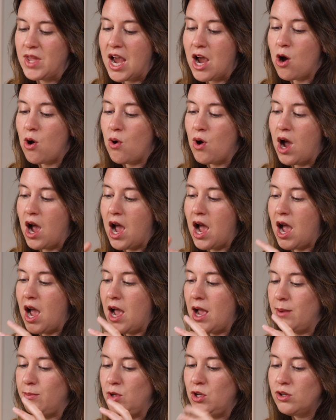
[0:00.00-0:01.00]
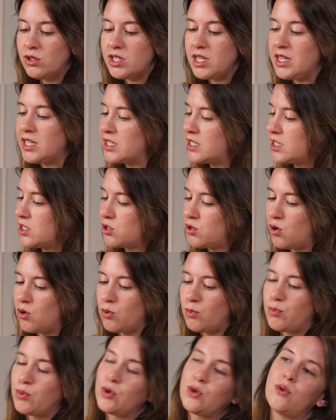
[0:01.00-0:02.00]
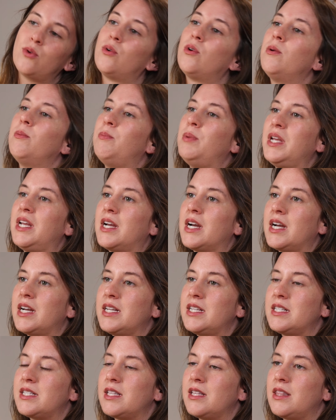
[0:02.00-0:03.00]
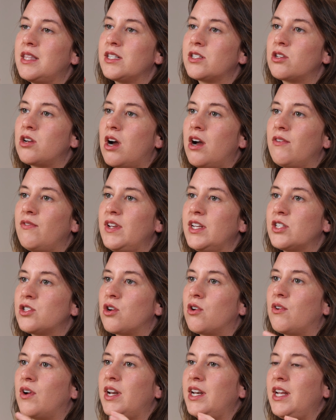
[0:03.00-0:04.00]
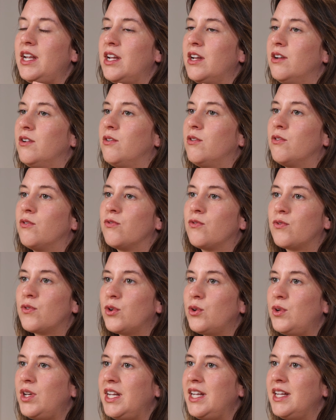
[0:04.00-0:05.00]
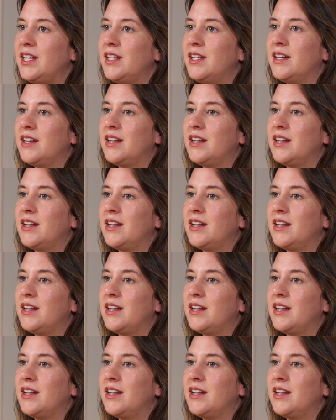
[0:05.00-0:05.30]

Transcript: Now, I'm using this as cold brew because this coffee is already fruity